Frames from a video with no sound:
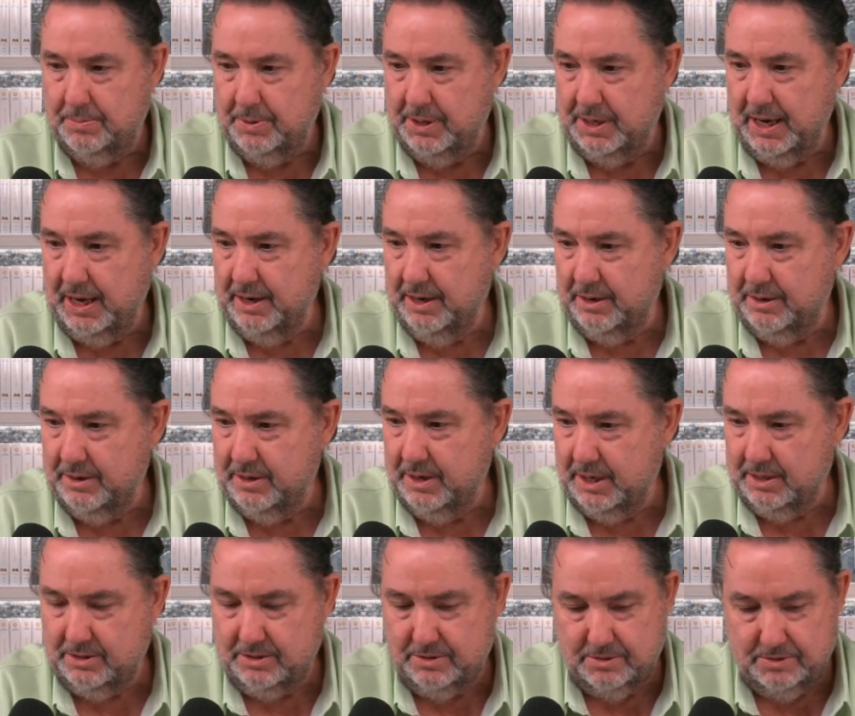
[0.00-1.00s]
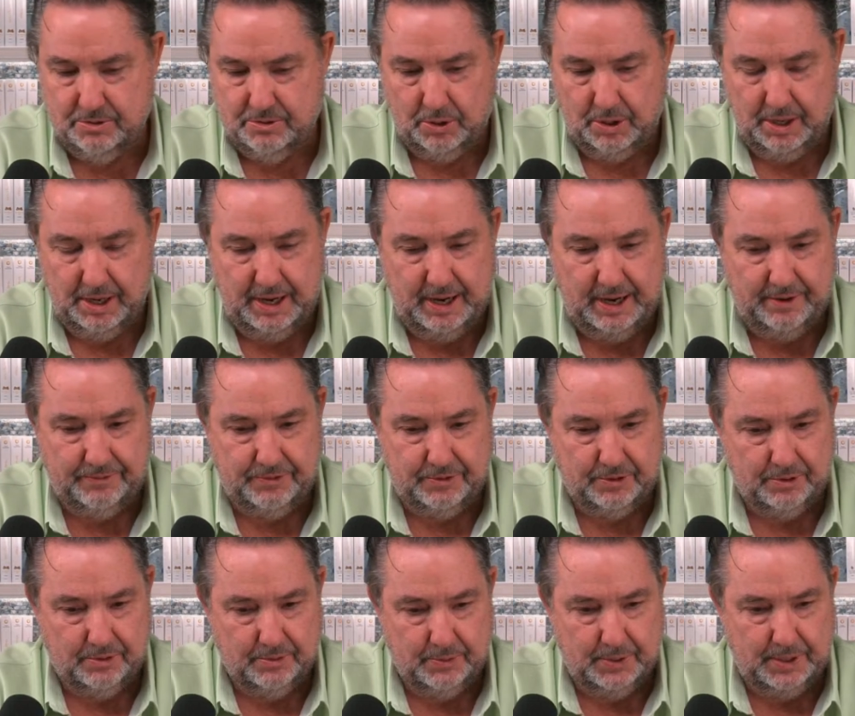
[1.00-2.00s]
Began it not shortly
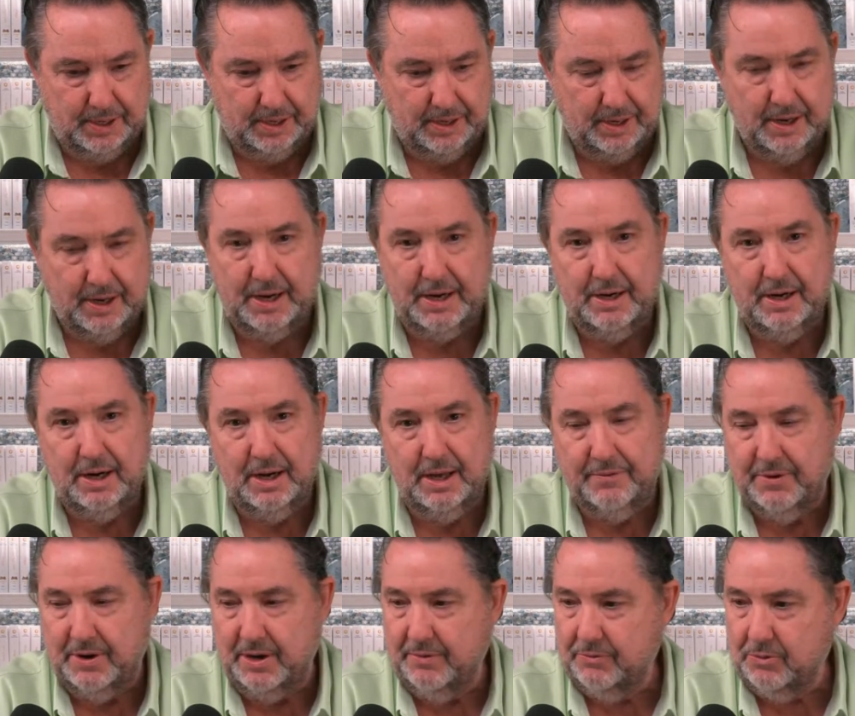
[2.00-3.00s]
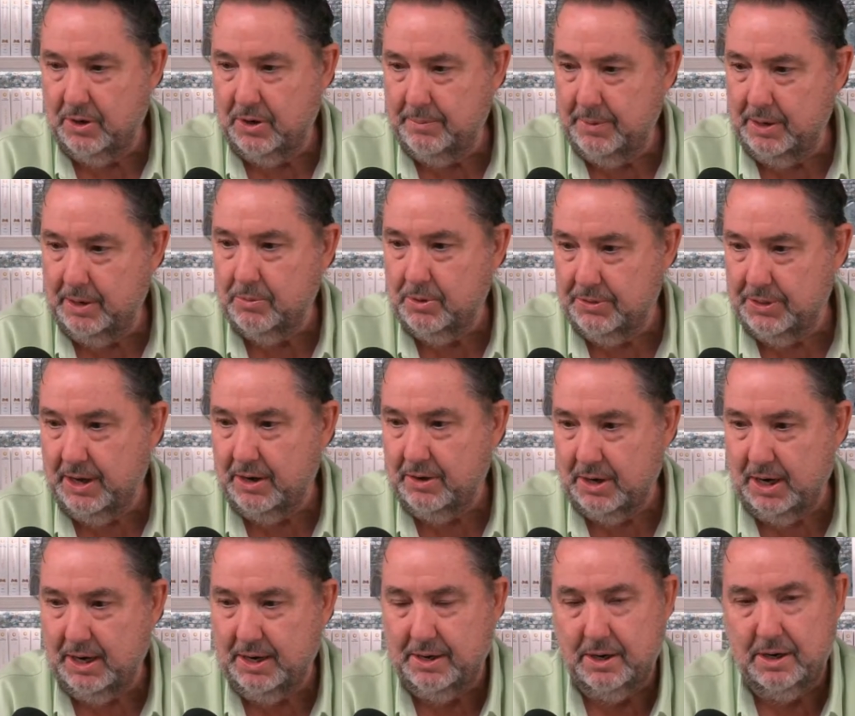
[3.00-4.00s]
after 9/11, after I met with
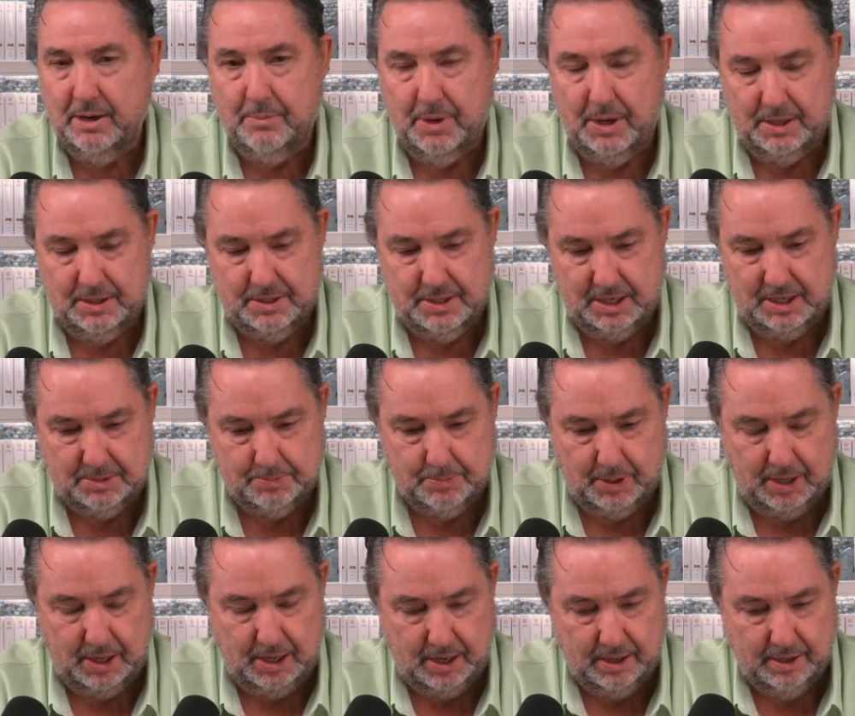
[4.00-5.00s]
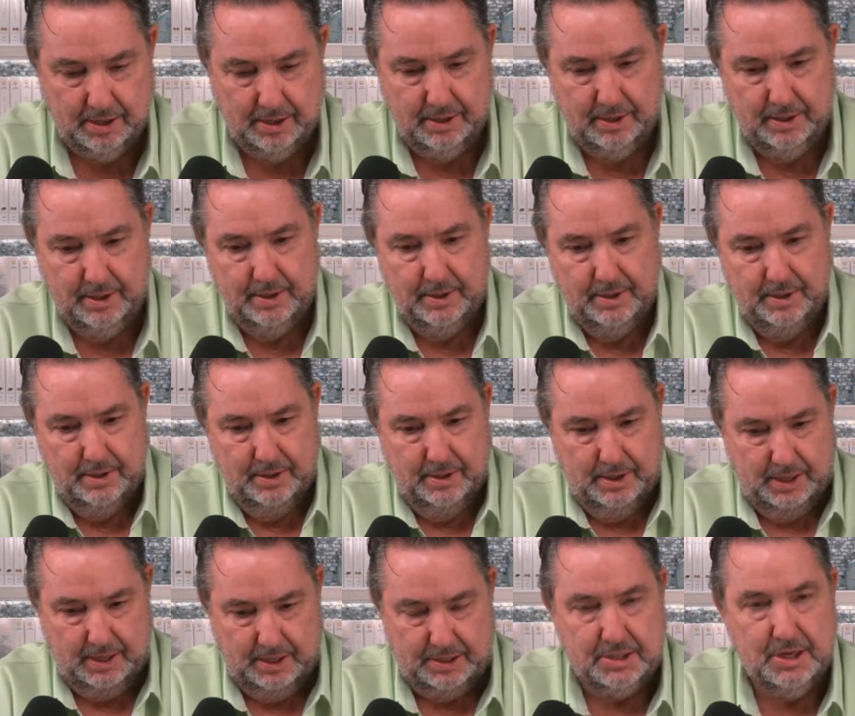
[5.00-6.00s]
Al-Qaeda, Hamas, Hezbollah,
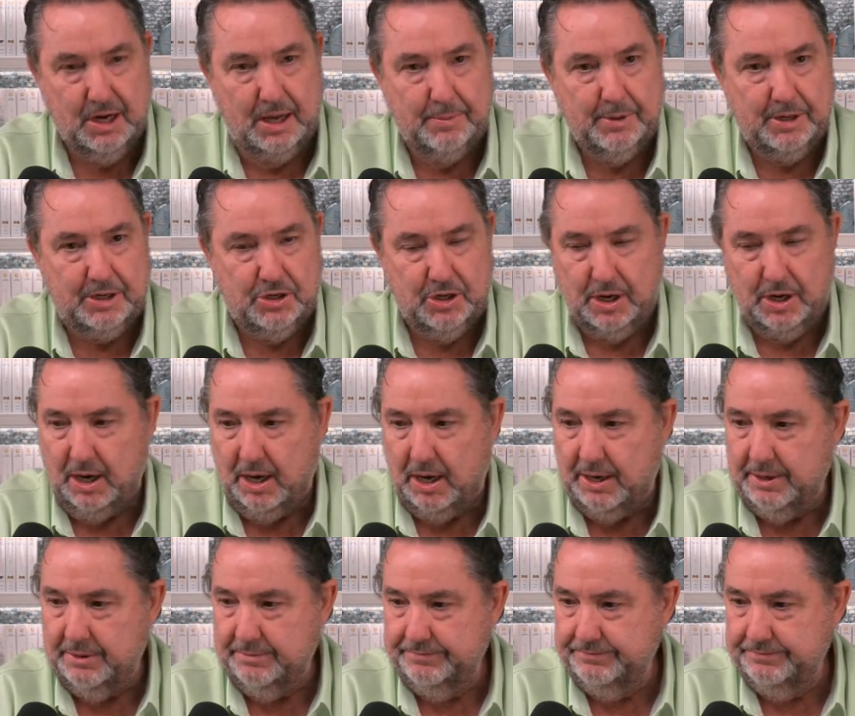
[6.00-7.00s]
and Islamic Jihad.